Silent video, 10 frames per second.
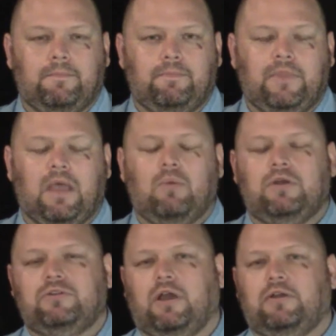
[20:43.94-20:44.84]
Now I
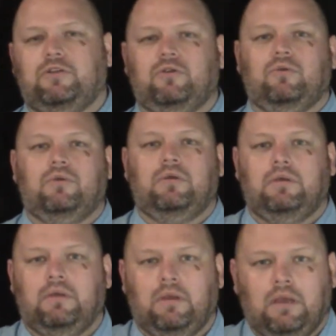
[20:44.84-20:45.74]
want to talk to you
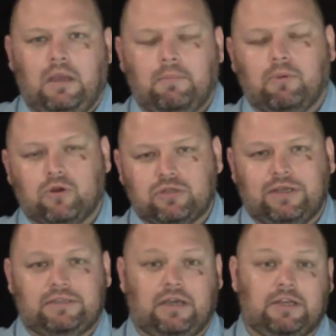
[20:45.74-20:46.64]

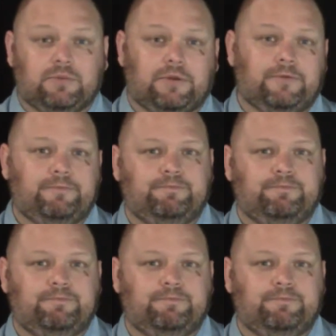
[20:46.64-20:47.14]
personally as a husband.